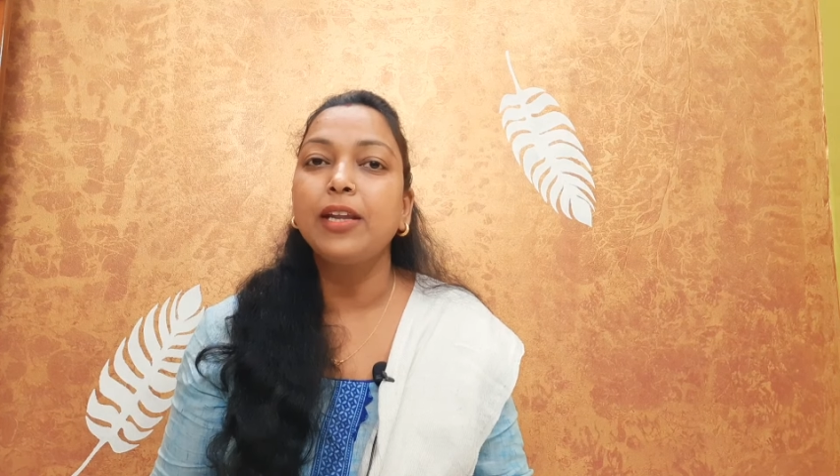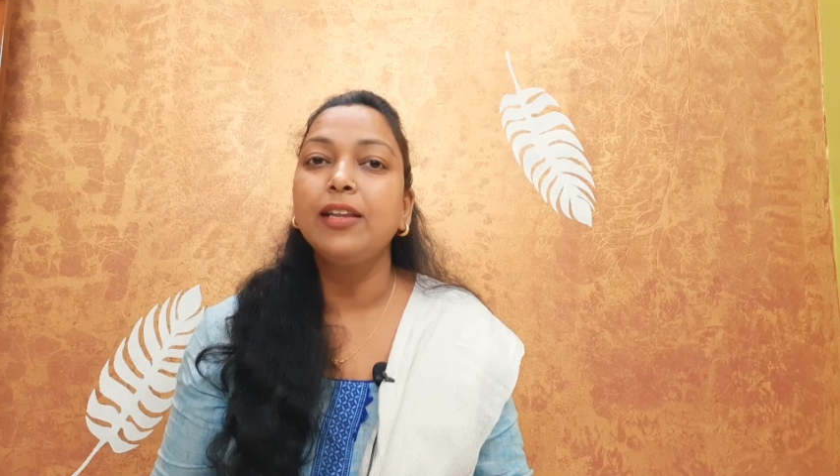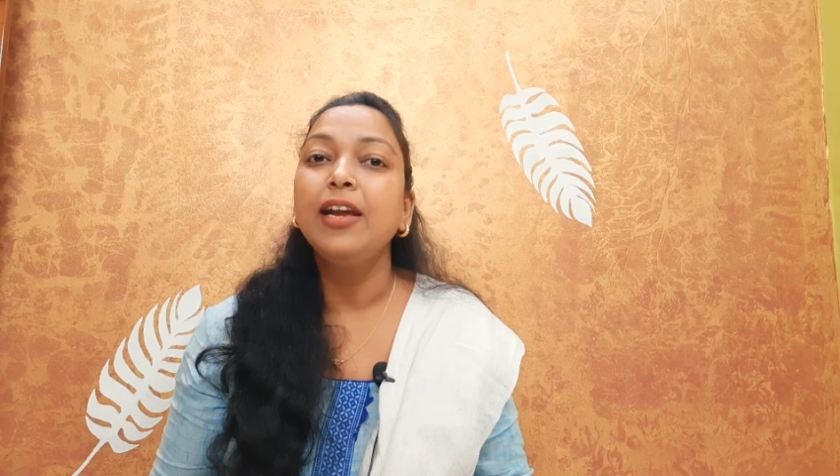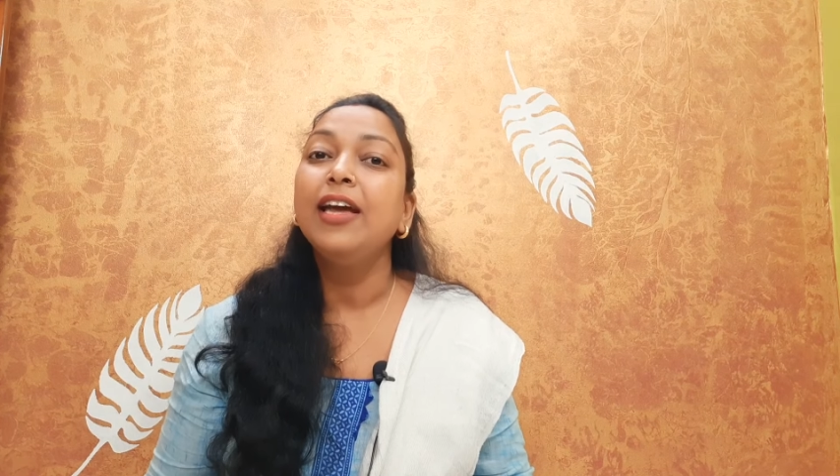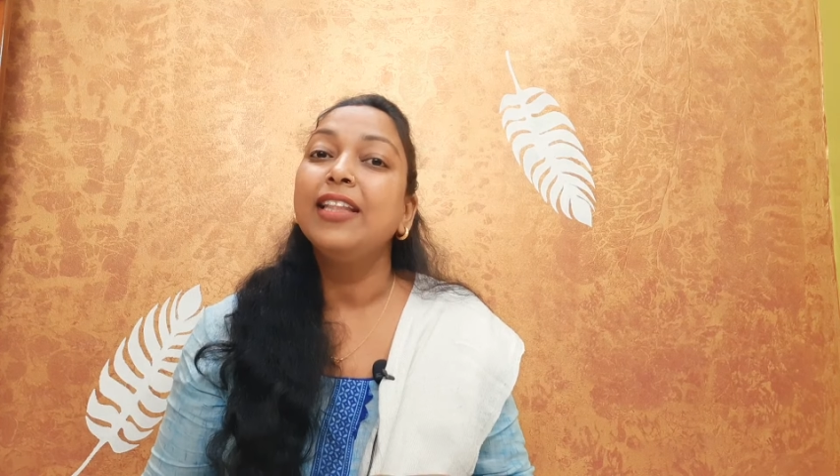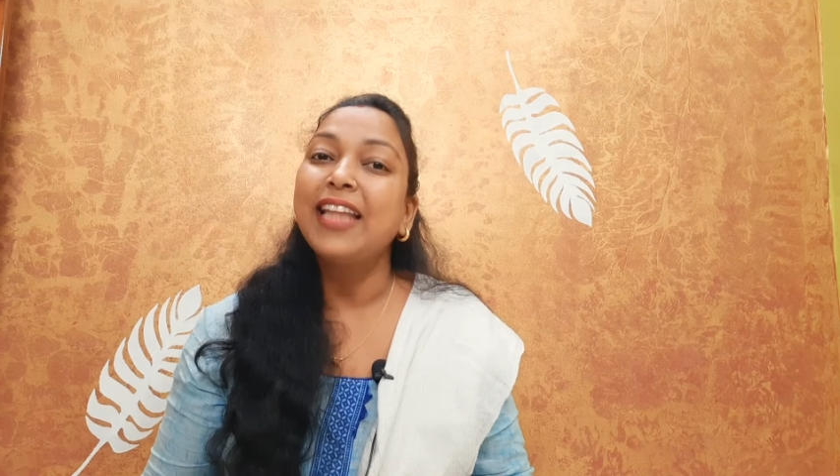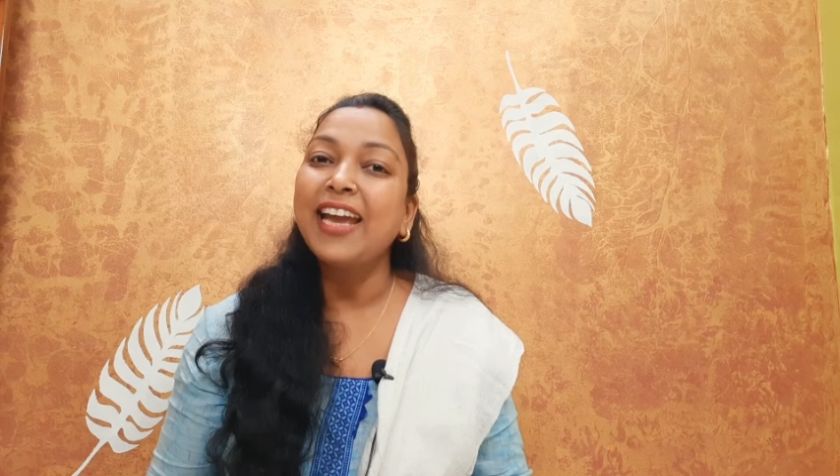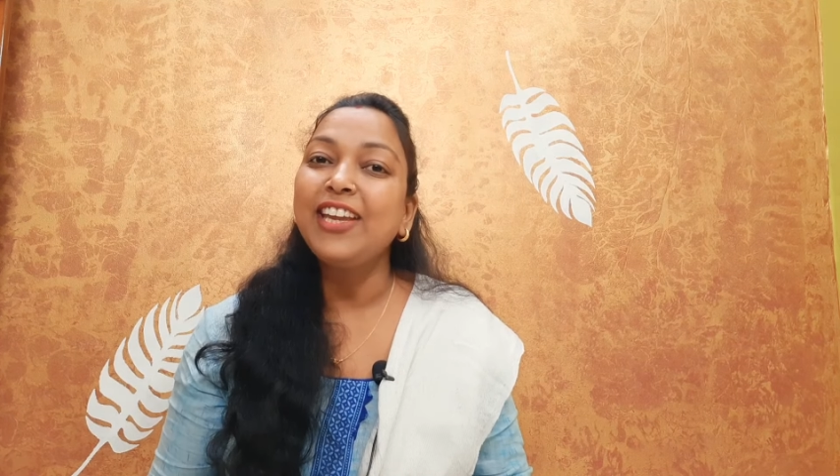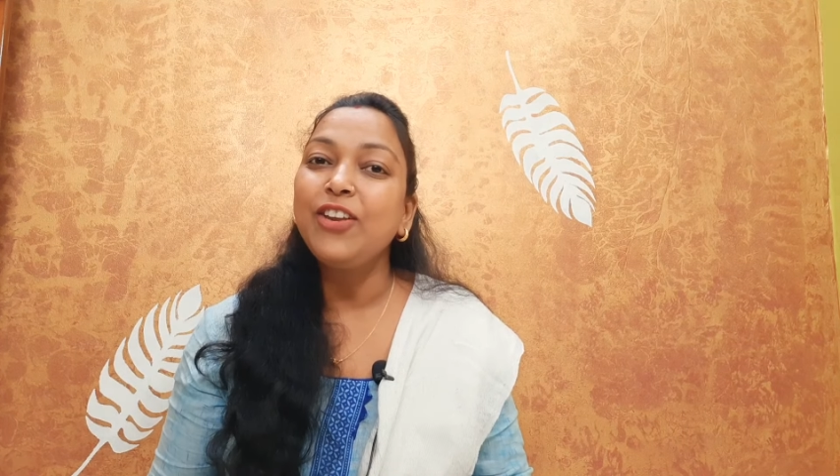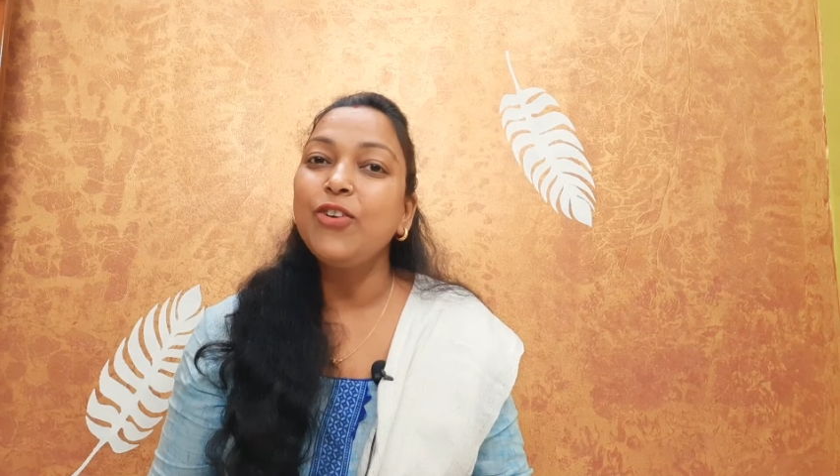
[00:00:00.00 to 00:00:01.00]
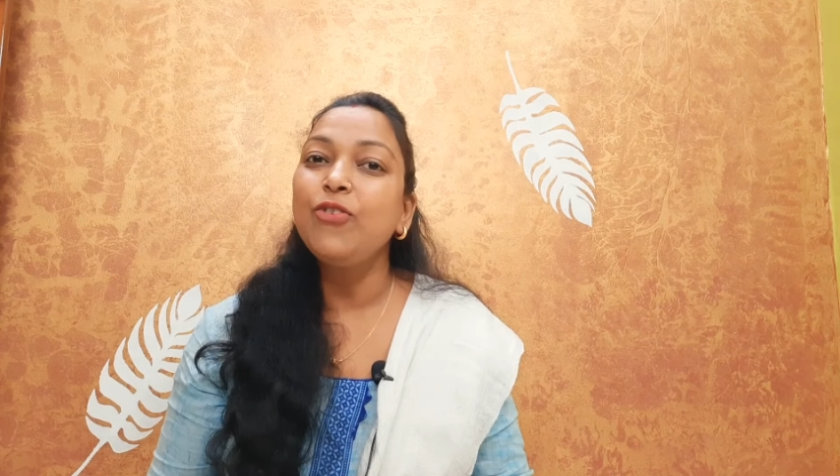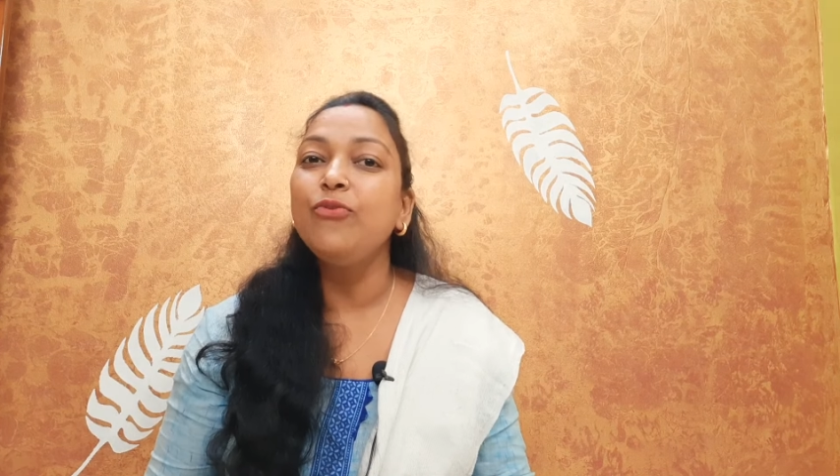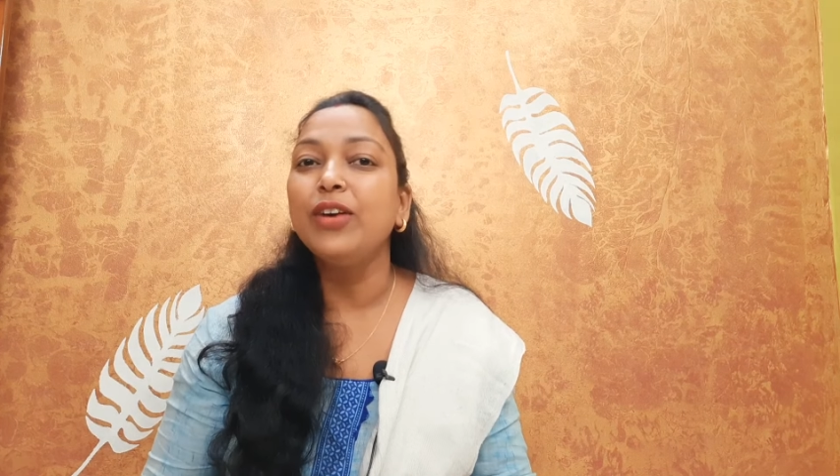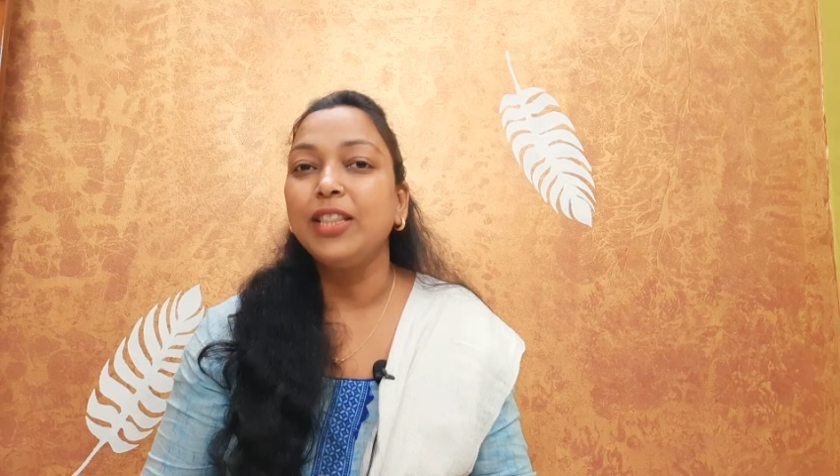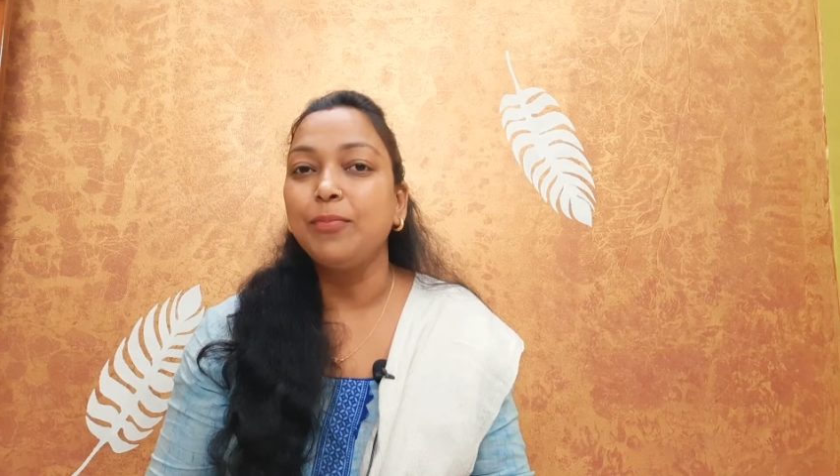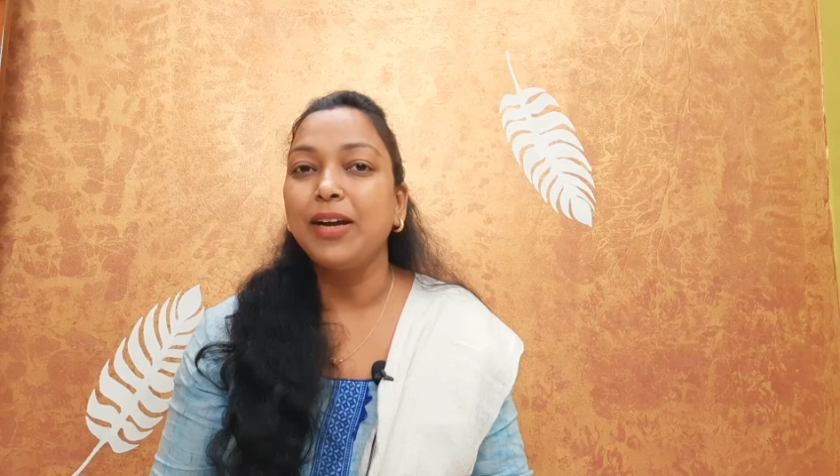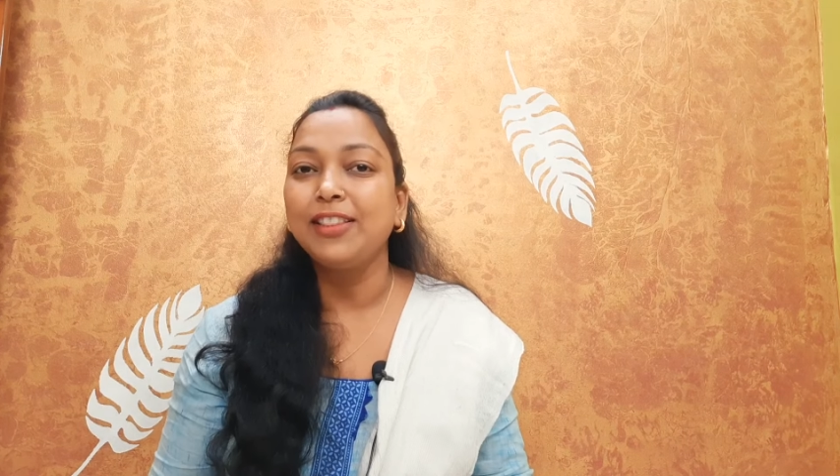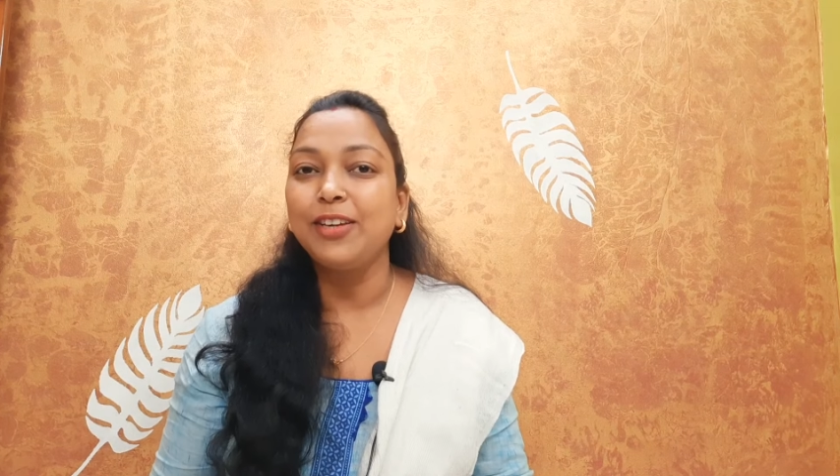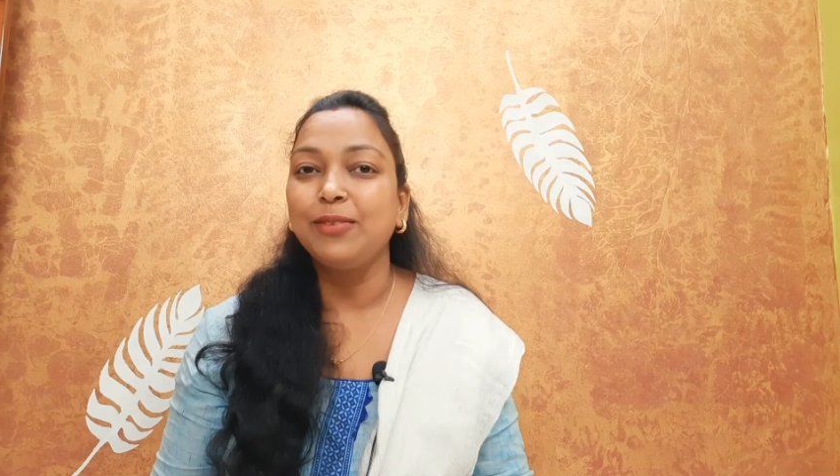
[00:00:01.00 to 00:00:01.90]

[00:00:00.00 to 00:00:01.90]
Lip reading: Thank you, Vande Mataram.